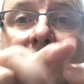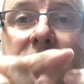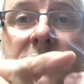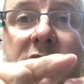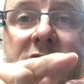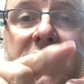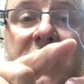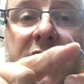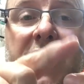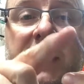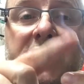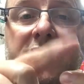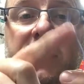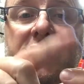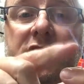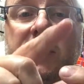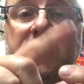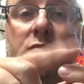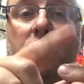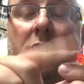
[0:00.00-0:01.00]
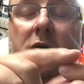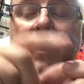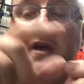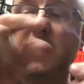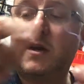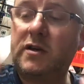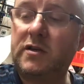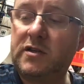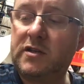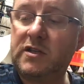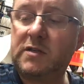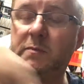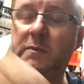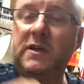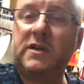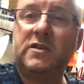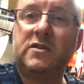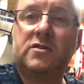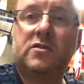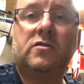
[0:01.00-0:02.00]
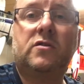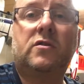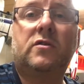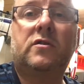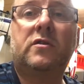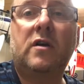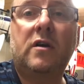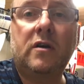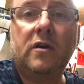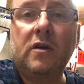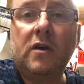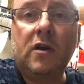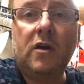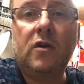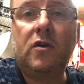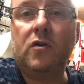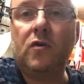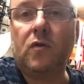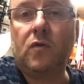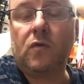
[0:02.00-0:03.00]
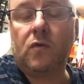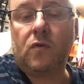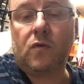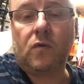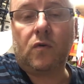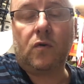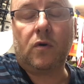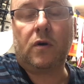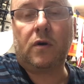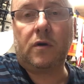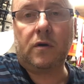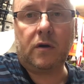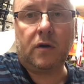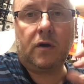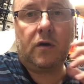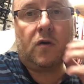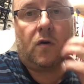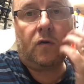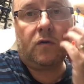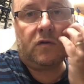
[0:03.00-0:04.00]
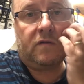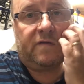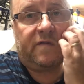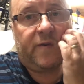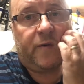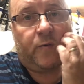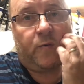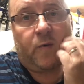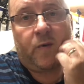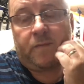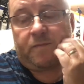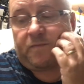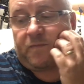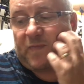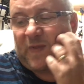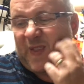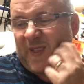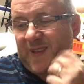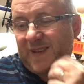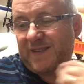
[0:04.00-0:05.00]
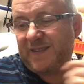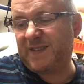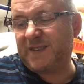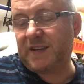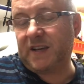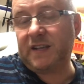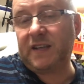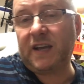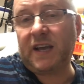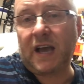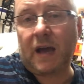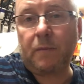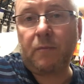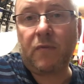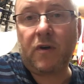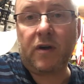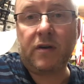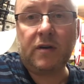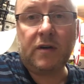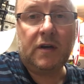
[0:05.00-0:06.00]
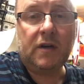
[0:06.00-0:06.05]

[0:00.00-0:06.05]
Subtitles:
that's connected to this wire and displays it on your goggle view inside the camera.